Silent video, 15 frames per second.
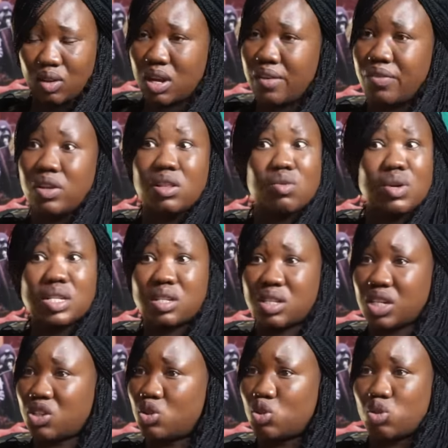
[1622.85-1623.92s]
Everything was
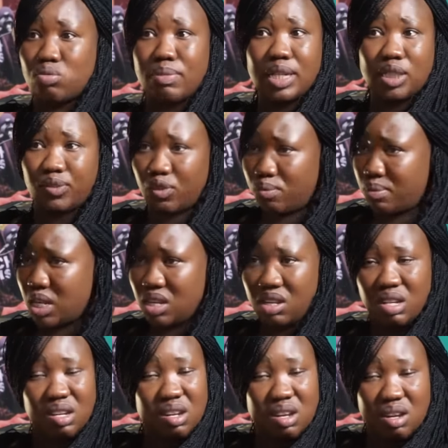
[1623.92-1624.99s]
just too much for me.
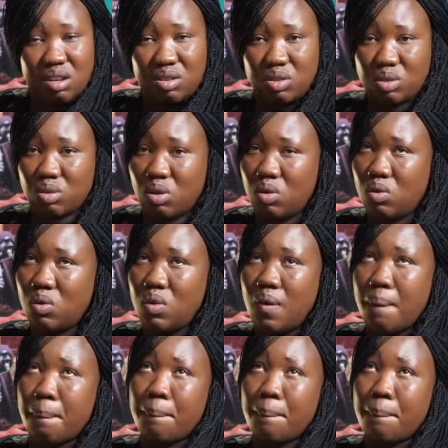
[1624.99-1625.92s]
So